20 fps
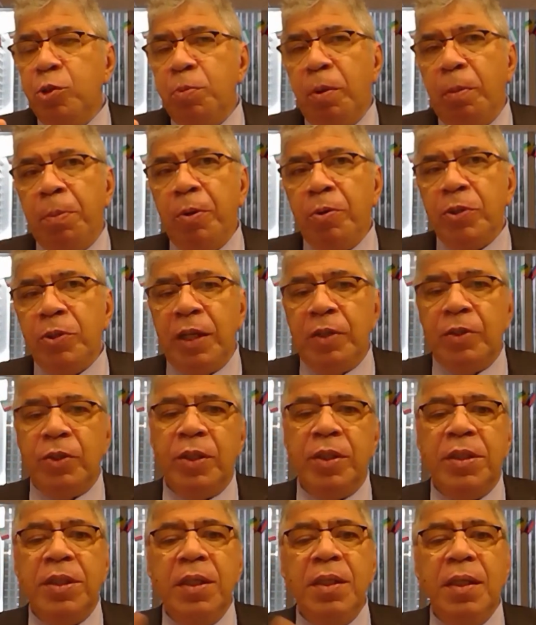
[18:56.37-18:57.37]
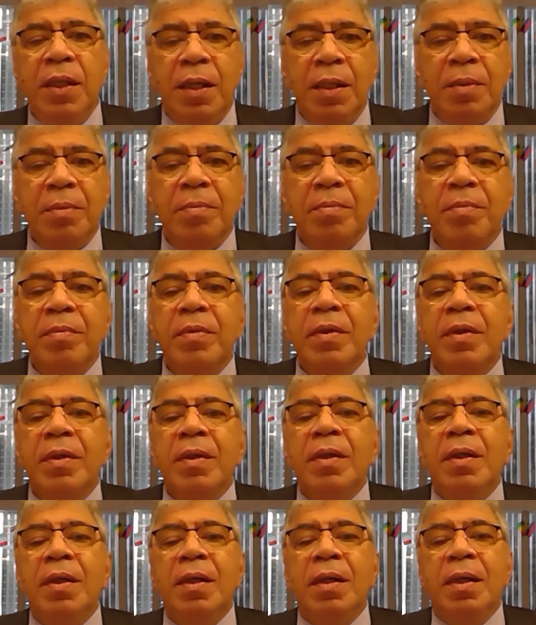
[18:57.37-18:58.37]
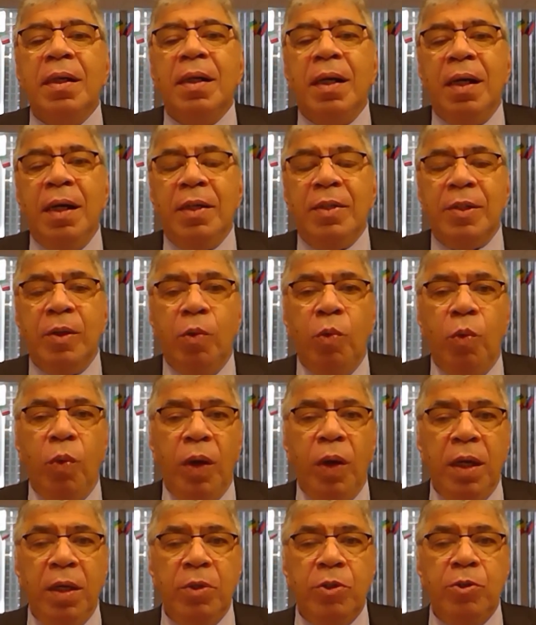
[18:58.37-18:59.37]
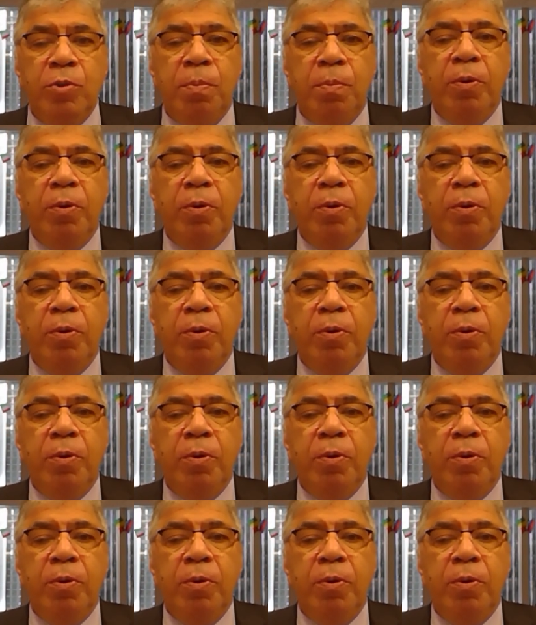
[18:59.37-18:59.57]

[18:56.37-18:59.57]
propose Argentina as a way to